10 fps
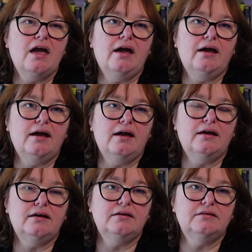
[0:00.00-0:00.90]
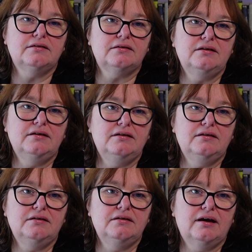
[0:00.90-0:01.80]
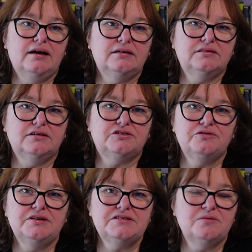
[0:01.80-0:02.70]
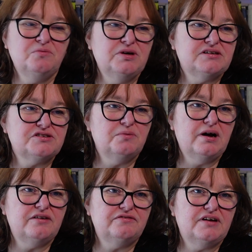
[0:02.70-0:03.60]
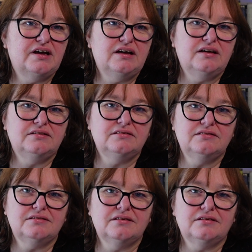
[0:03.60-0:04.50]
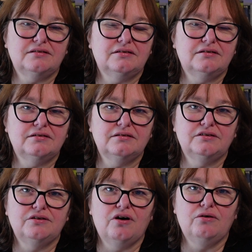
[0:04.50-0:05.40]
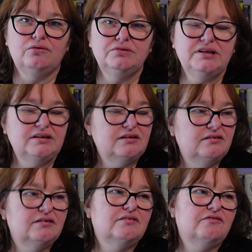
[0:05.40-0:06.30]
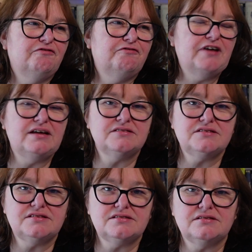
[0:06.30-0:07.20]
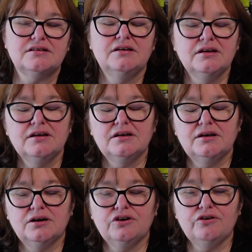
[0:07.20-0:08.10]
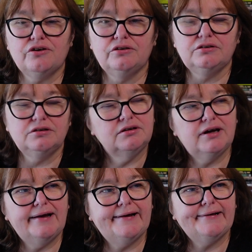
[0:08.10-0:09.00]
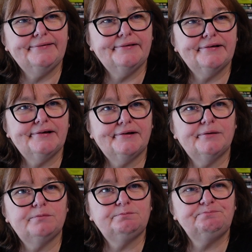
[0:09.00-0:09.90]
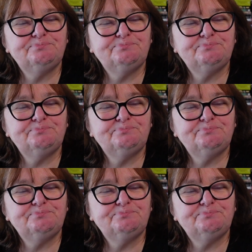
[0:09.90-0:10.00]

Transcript: And he had a threesome with his wife and an OnlyFans girl. And And